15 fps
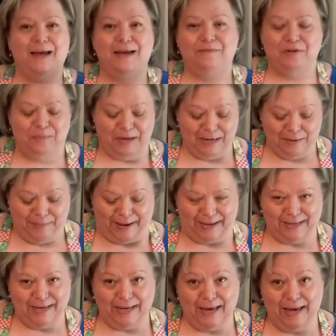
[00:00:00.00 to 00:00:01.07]
everybody,
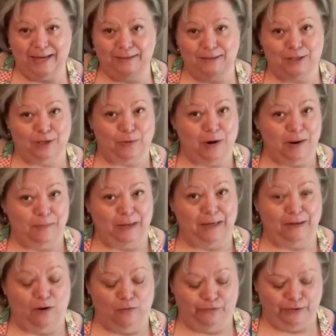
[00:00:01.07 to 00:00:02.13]
back again. So our
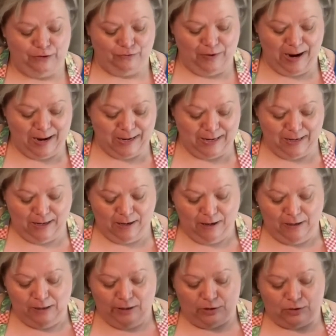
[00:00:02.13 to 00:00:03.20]
meatloaf is ready.
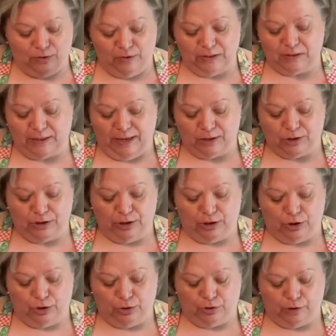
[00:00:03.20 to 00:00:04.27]
So this actually
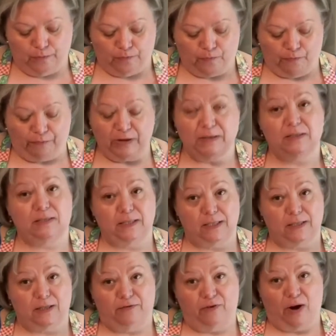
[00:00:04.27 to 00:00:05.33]
took
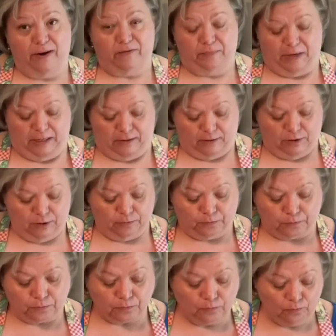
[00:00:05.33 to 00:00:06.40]
65 minutes.
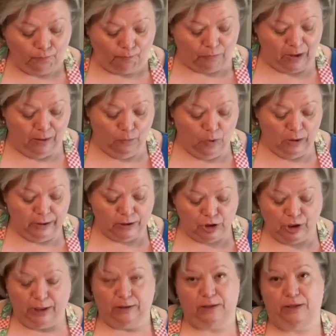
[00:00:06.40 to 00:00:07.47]
And when I
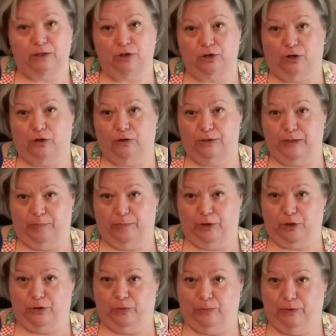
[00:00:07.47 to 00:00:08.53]
checked the internal
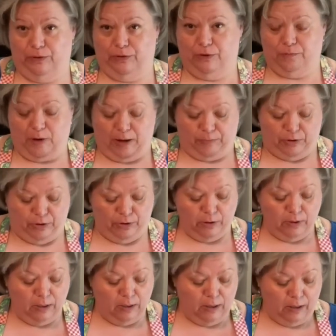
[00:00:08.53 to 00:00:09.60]
temperature with a thermometer,
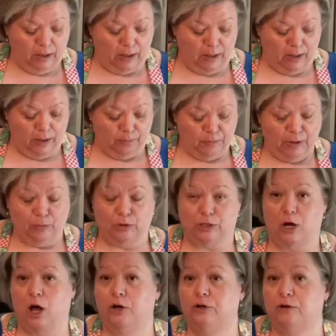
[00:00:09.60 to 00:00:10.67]
it was
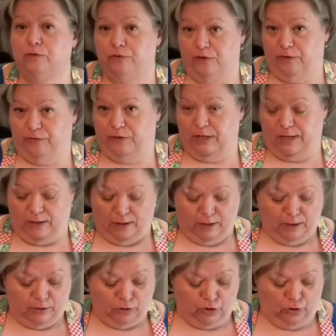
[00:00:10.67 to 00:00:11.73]
150
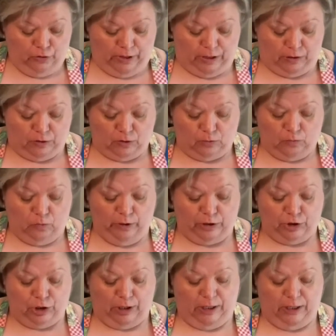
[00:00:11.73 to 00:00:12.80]
degrees,
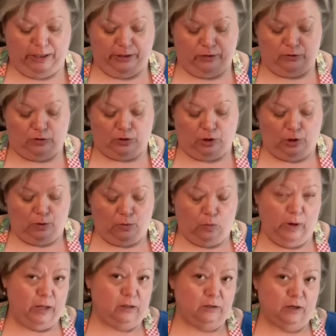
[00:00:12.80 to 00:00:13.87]
which is
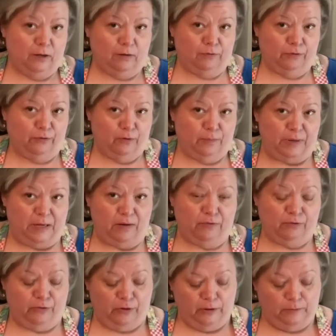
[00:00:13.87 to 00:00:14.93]
well done for beef